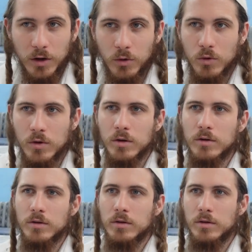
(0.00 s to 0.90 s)
Aruch,
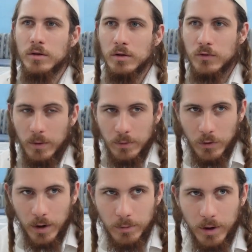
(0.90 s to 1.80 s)
it's from the
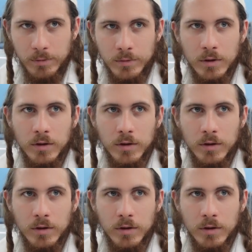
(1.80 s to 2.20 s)
Rambam,